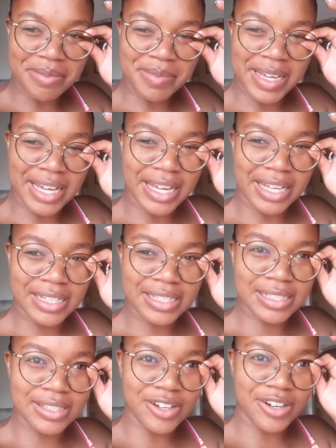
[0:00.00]

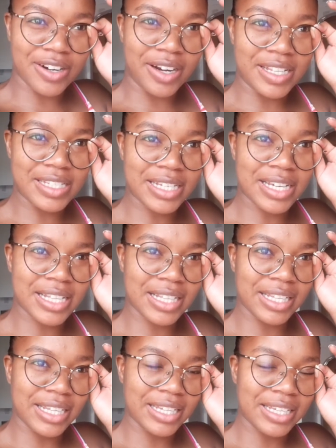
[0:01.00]
guys, your girl is
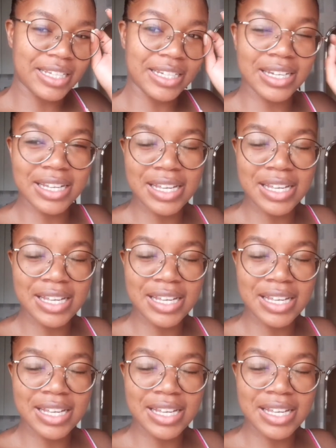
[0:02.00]
clean.